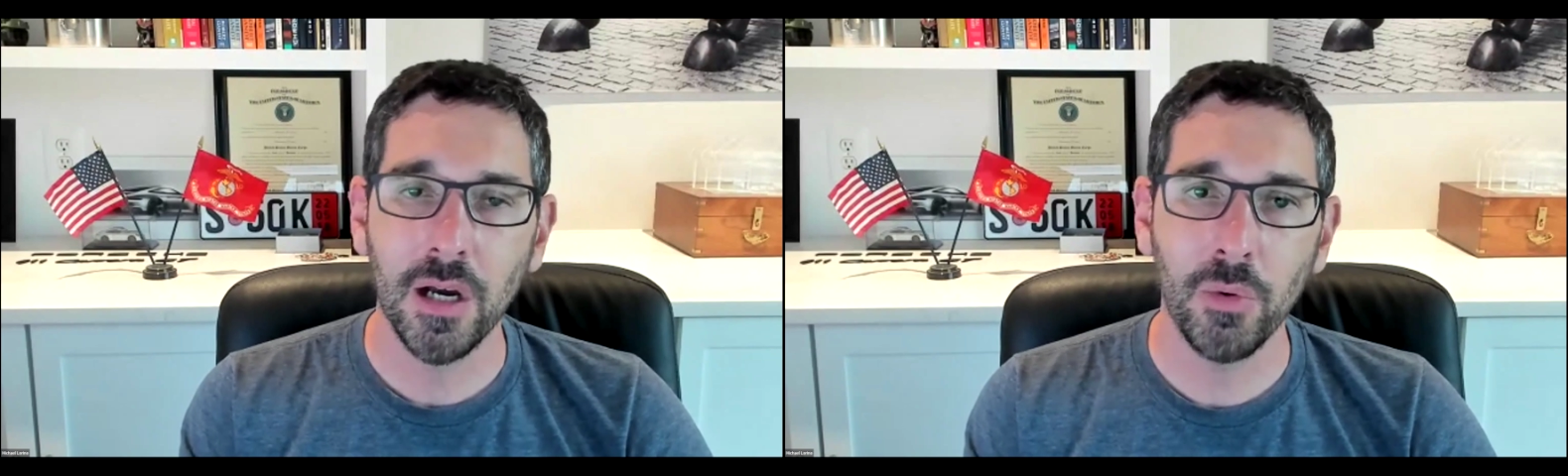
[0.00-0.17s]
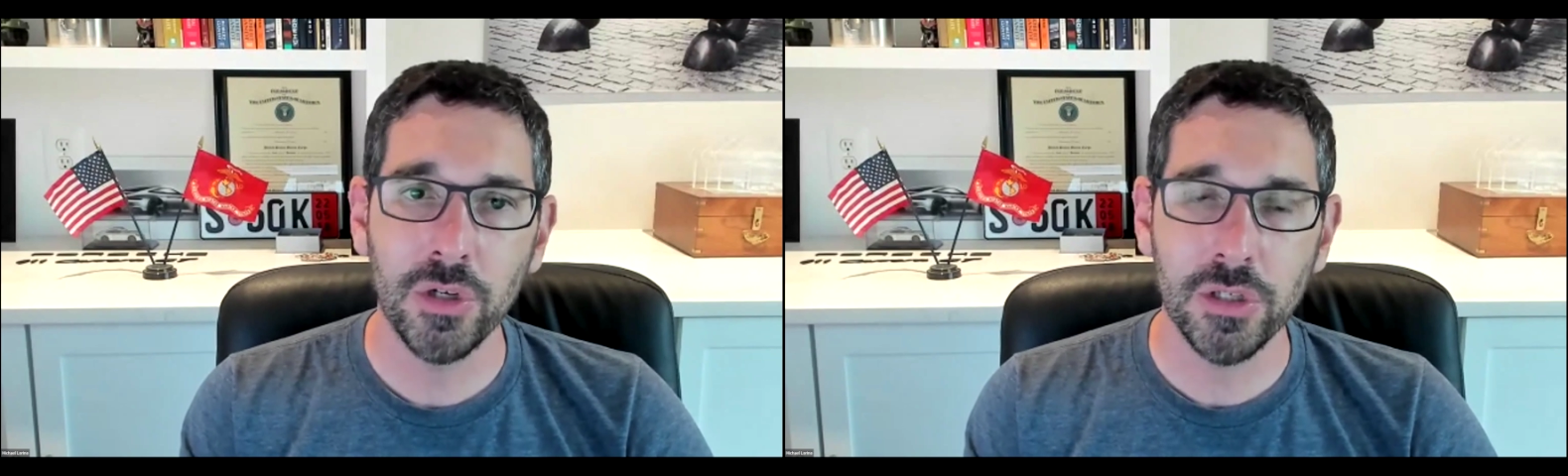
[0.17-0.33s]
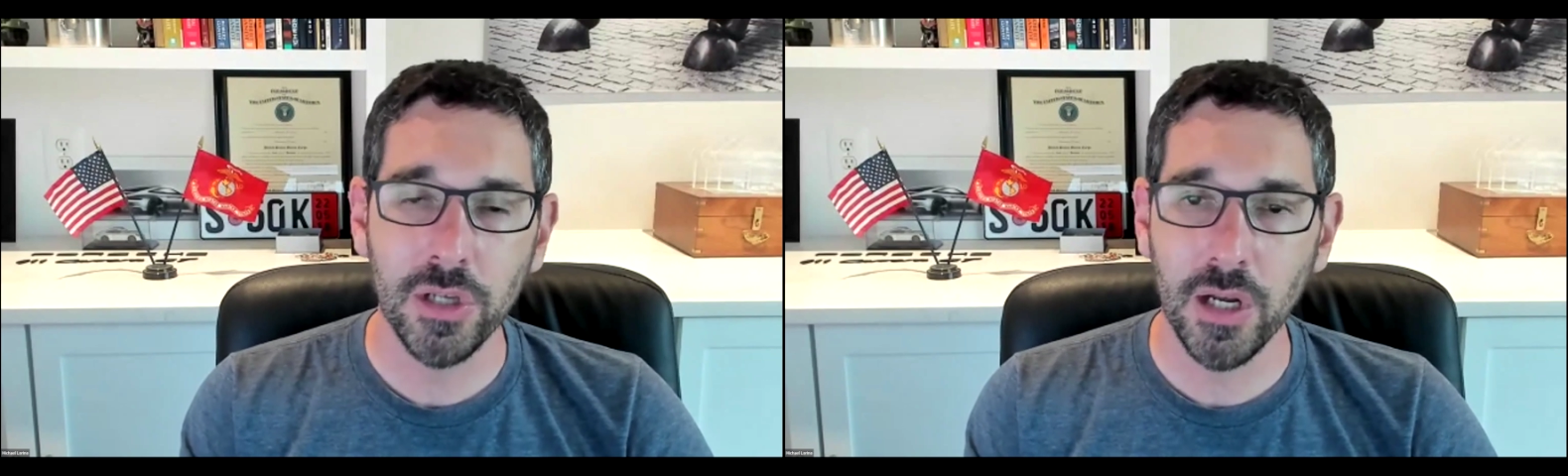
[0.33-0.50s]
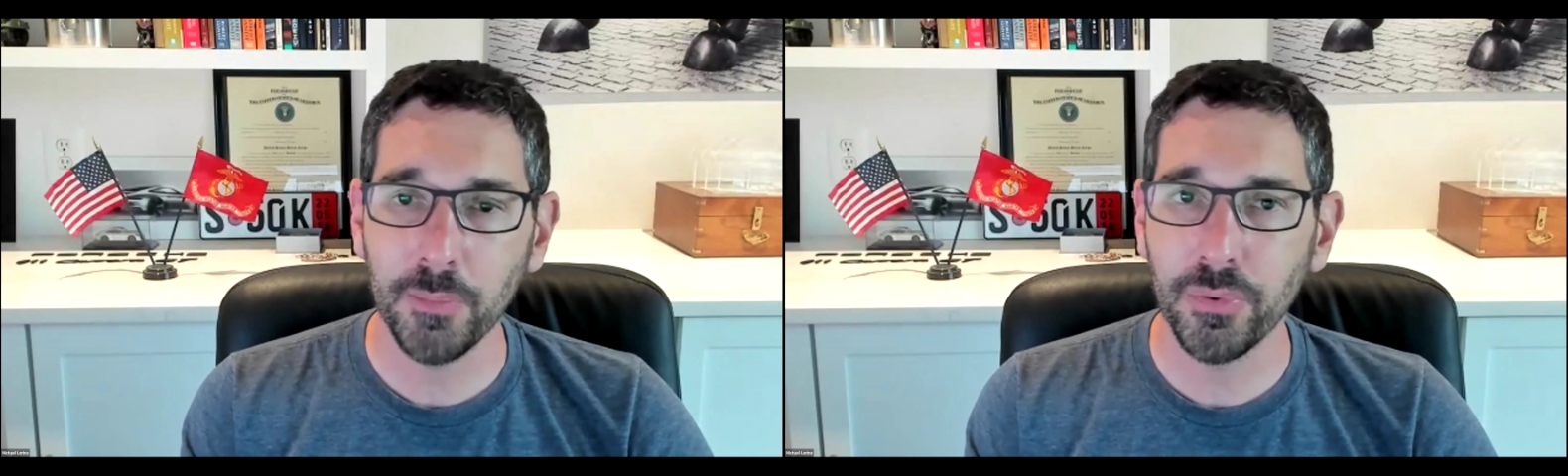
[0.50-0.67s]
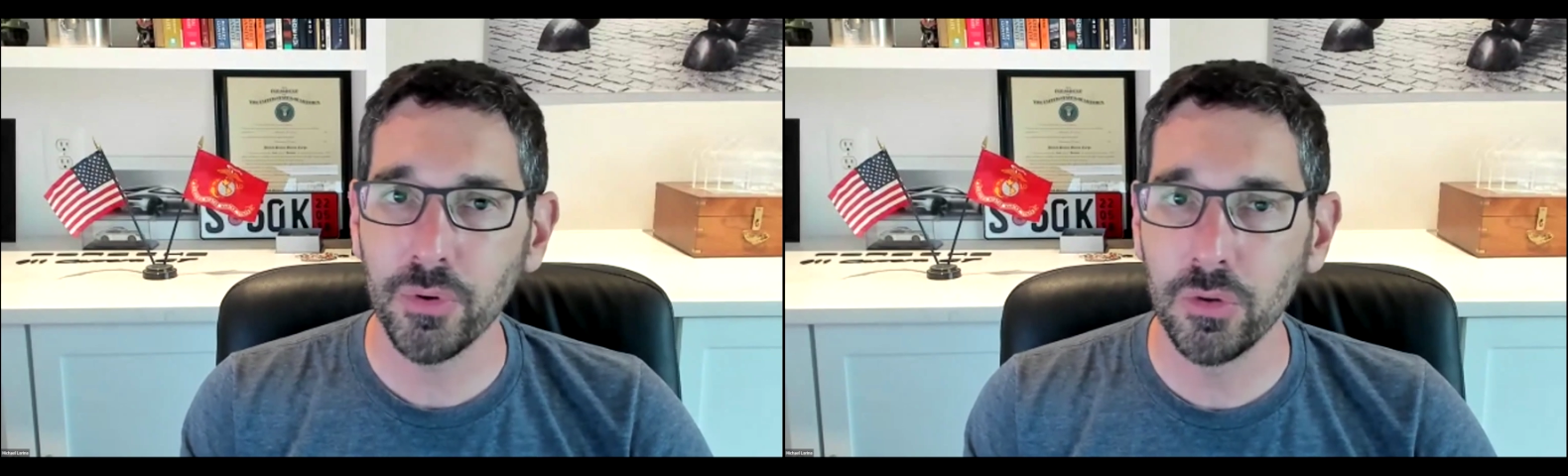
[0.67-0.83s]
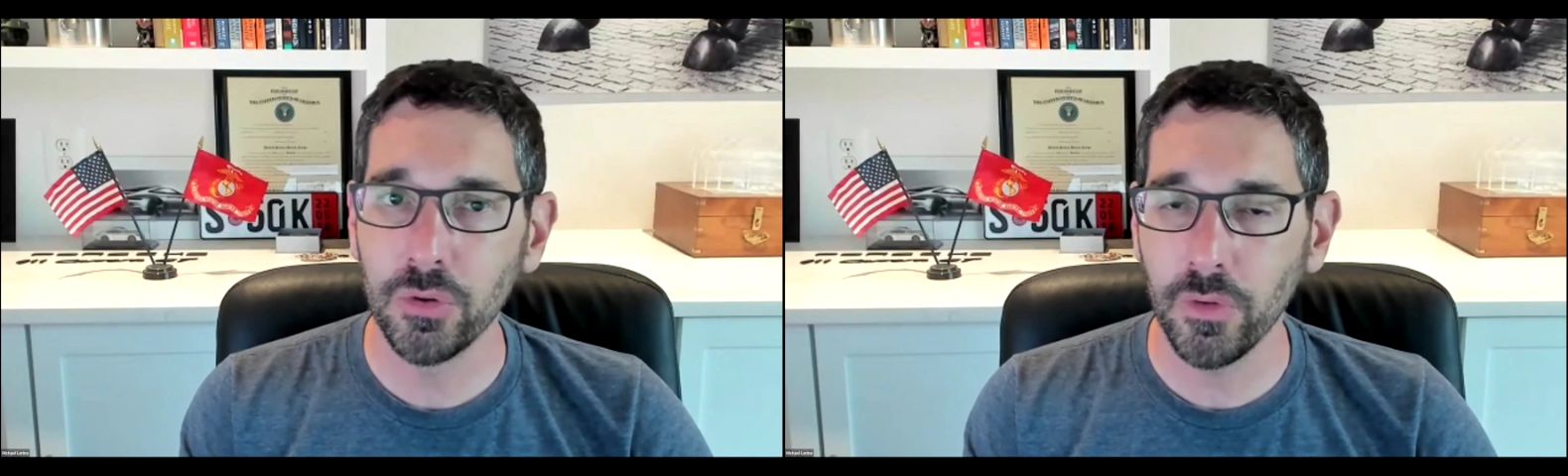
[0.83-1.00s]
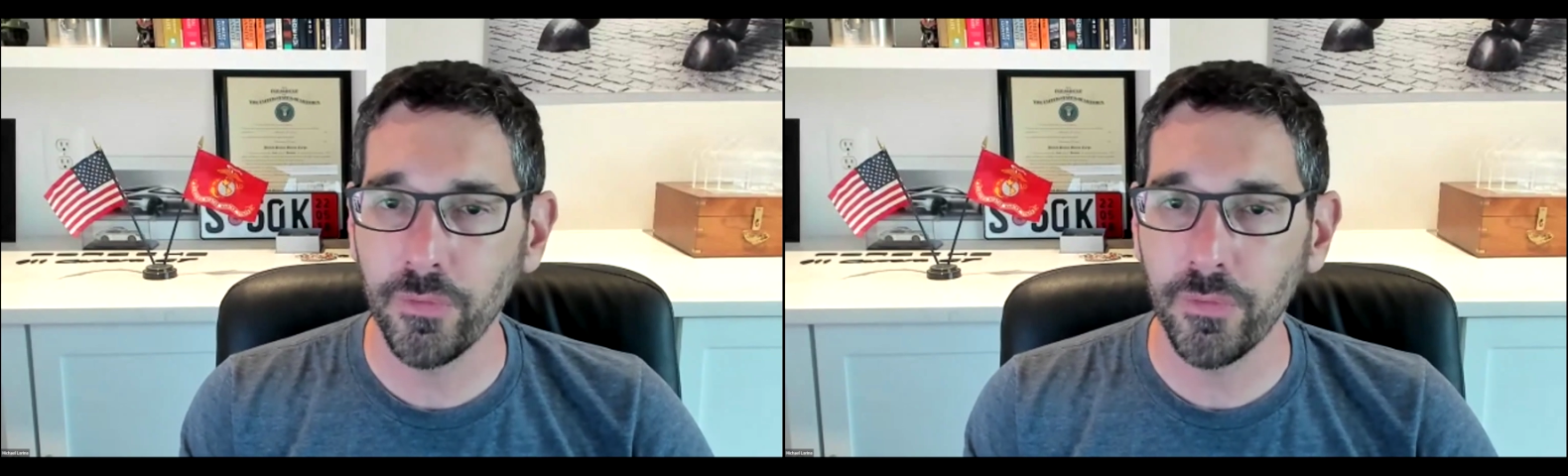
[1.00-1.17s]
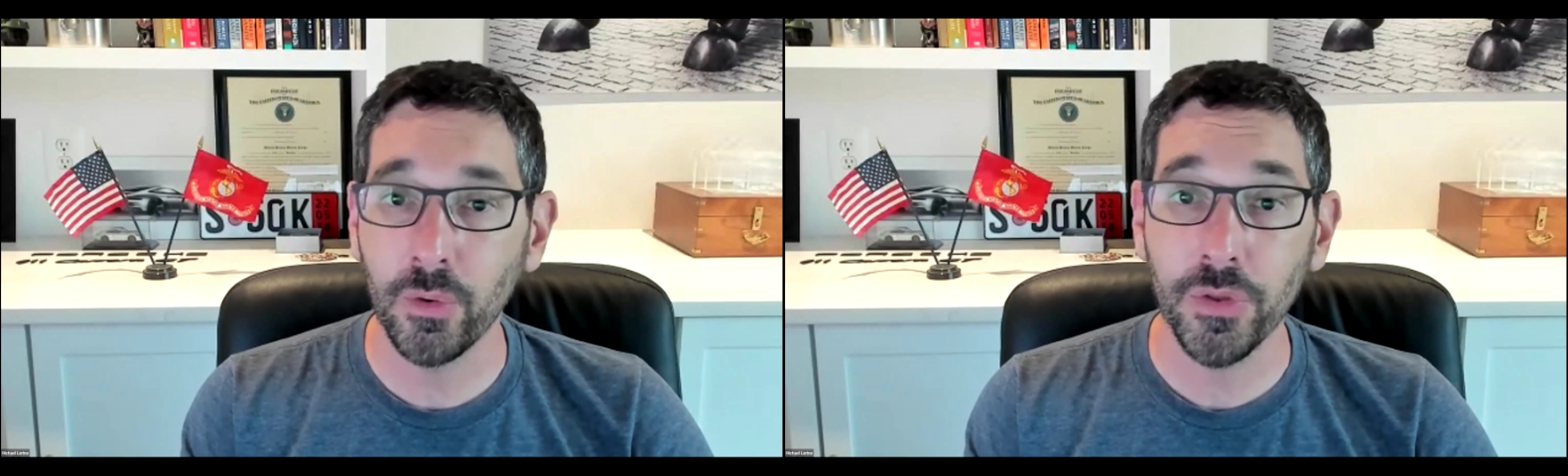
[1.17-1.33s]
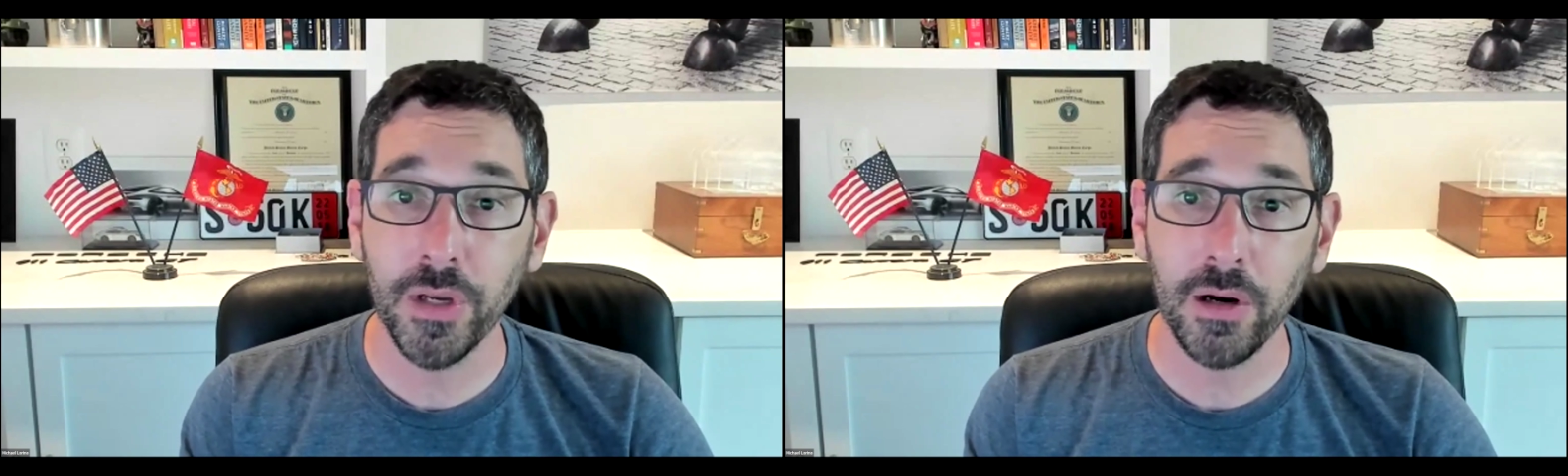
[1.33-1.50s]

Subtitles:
We just got approval for North